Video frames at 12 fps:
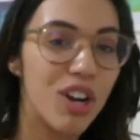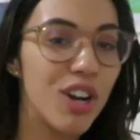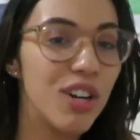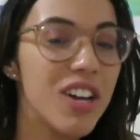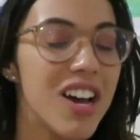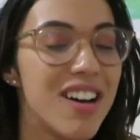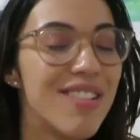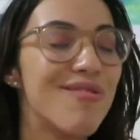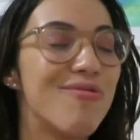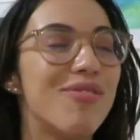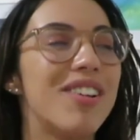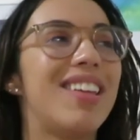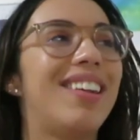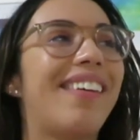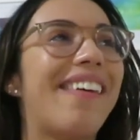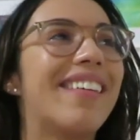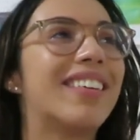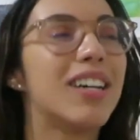nerd when
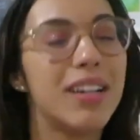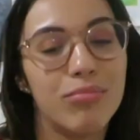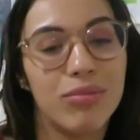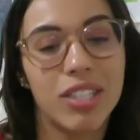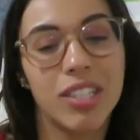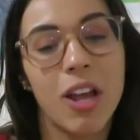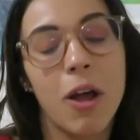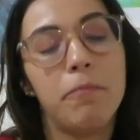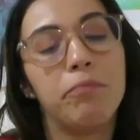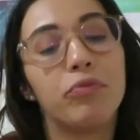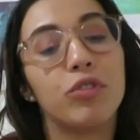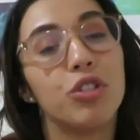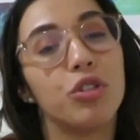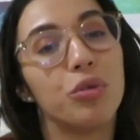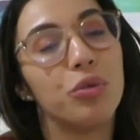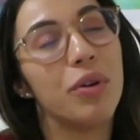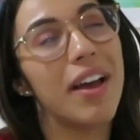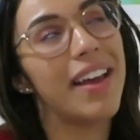it comes
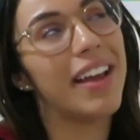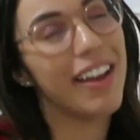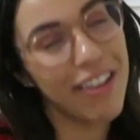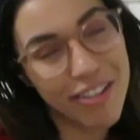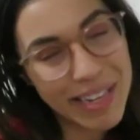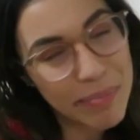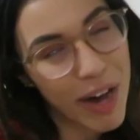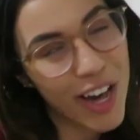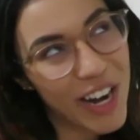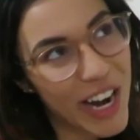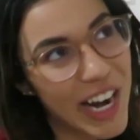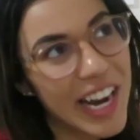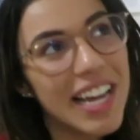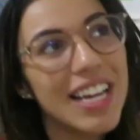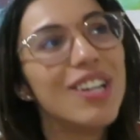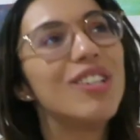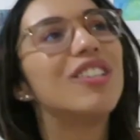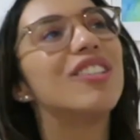to Harry Potter.
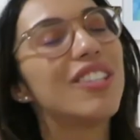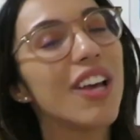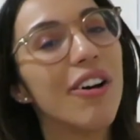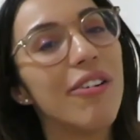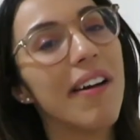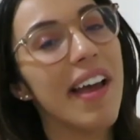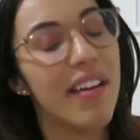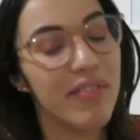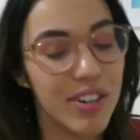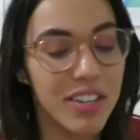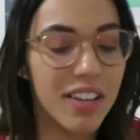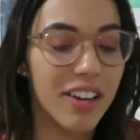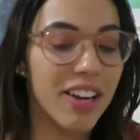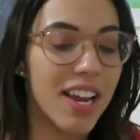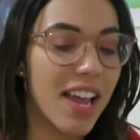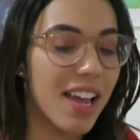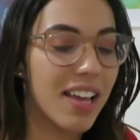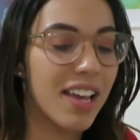So every
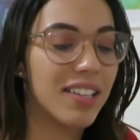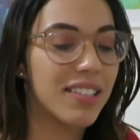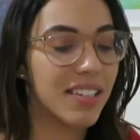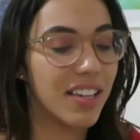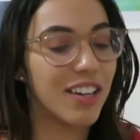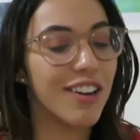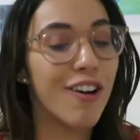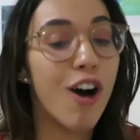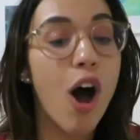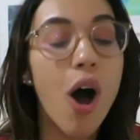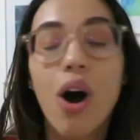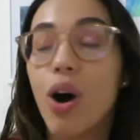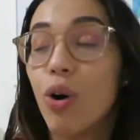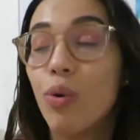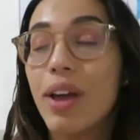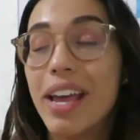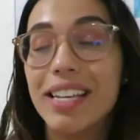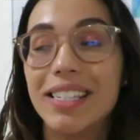year Santa
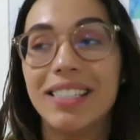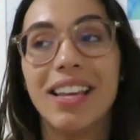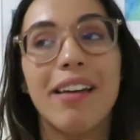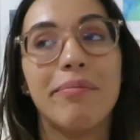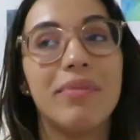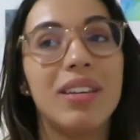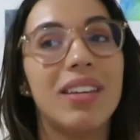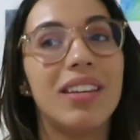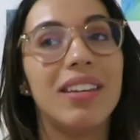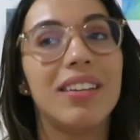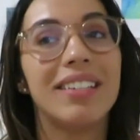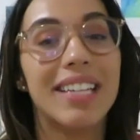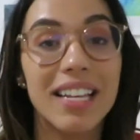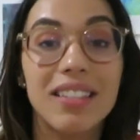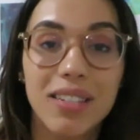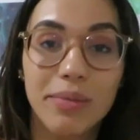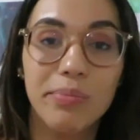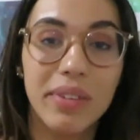always get me
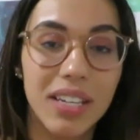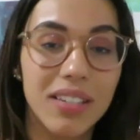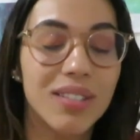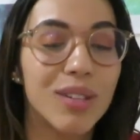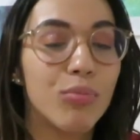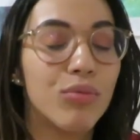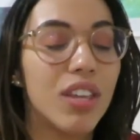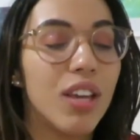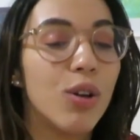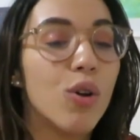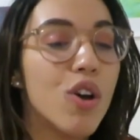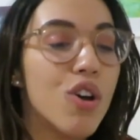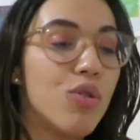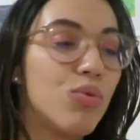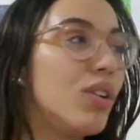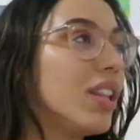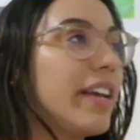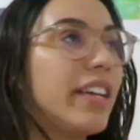gets me something
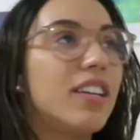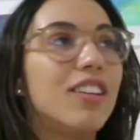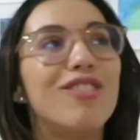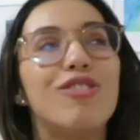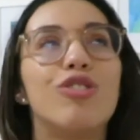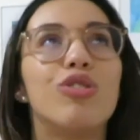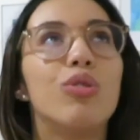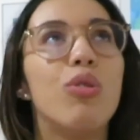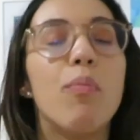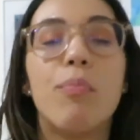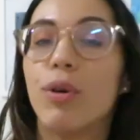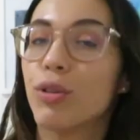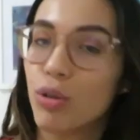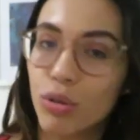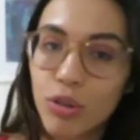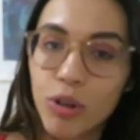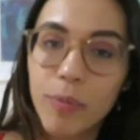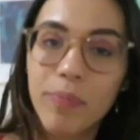related to
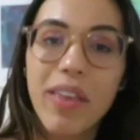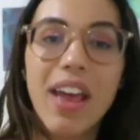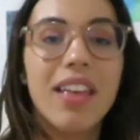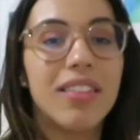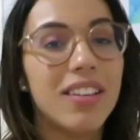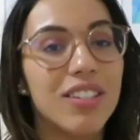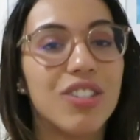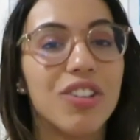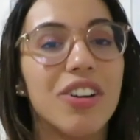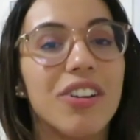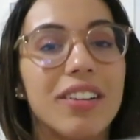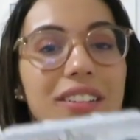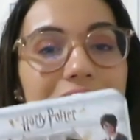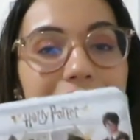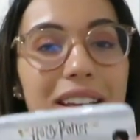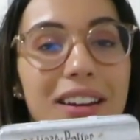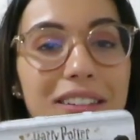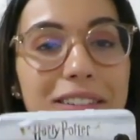Potter. And this year,
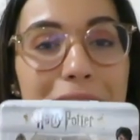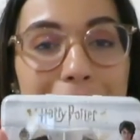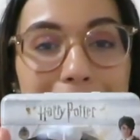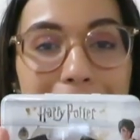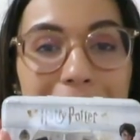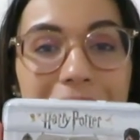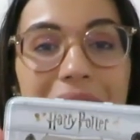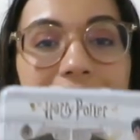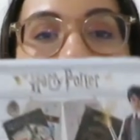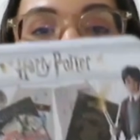Santa got me